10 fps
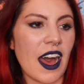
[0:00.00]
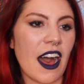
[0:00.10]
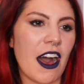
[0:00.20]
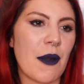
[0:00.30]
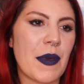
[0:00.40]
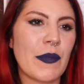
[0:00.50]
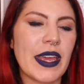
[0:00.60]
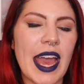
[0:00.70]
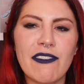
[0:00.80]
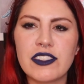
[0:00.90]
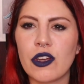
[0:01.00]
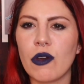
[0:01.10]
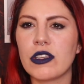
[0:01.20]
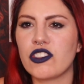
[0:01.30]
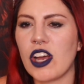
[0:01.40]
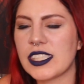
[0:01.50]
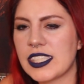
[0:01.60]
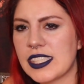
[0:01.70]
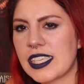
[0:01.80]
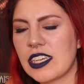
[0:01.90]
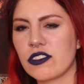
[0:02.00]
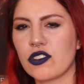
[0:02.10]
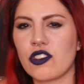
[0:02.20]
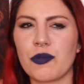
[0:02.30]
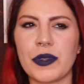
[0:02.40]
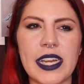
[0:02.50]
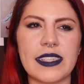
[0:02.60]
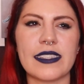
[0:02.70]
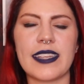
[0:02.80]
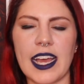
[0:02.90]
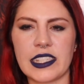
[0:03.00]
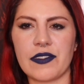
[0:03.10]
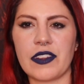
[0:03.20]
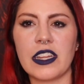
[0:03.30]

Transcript: And we have Dakota Johnson's character sort of playing detective a